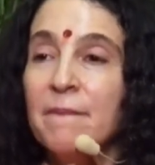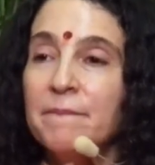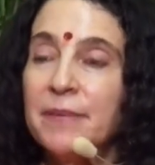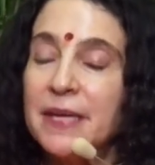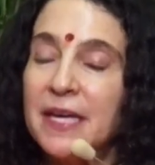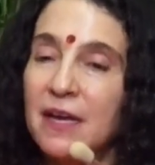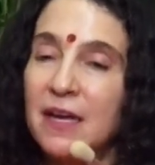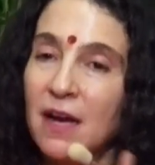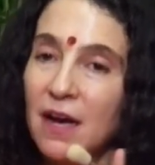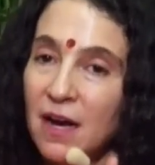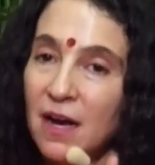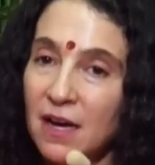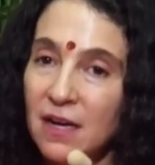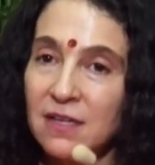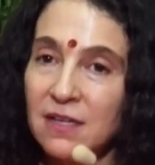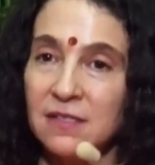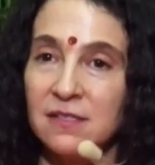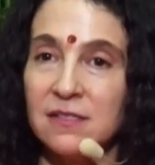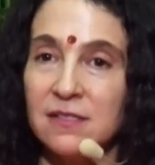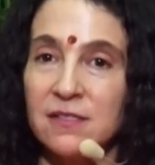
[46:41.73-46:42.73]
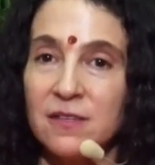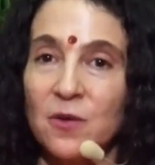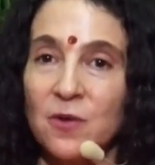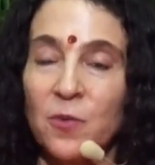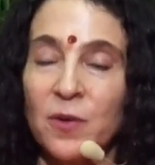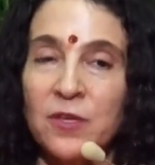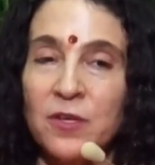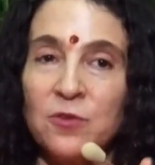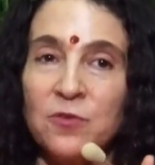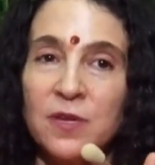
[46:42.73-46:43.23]
Because
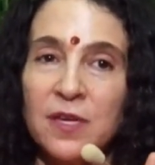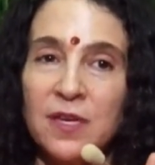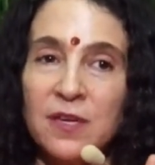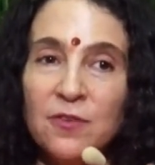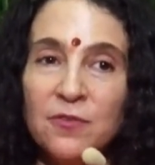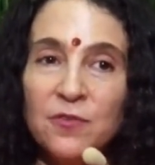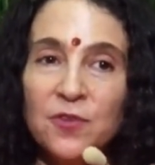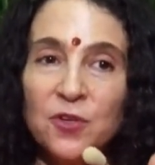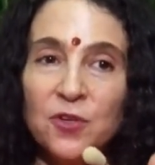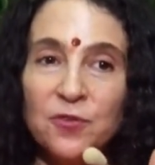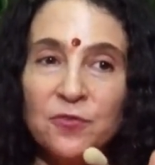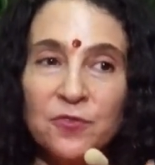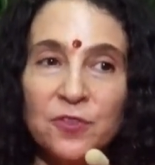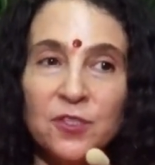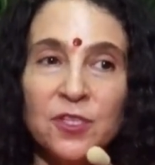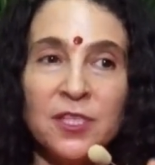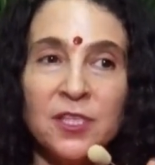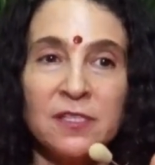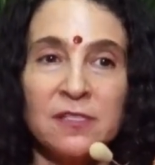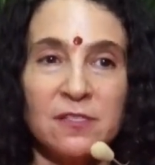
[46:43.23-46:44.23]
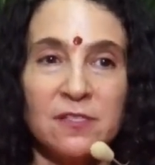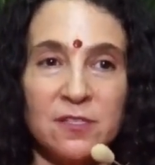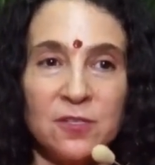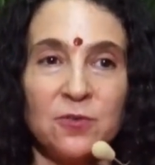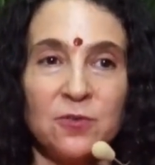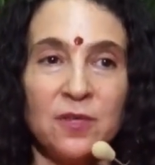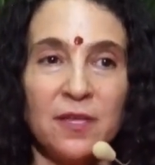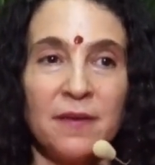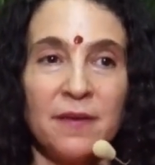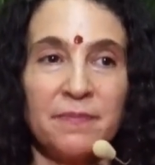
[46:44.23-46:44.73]
when you give your fullness
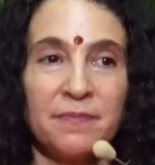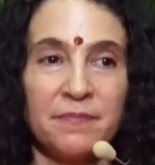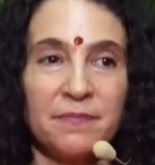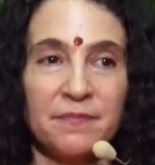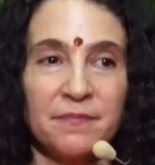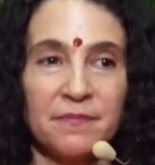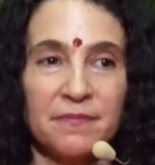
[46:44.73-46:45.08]
to them,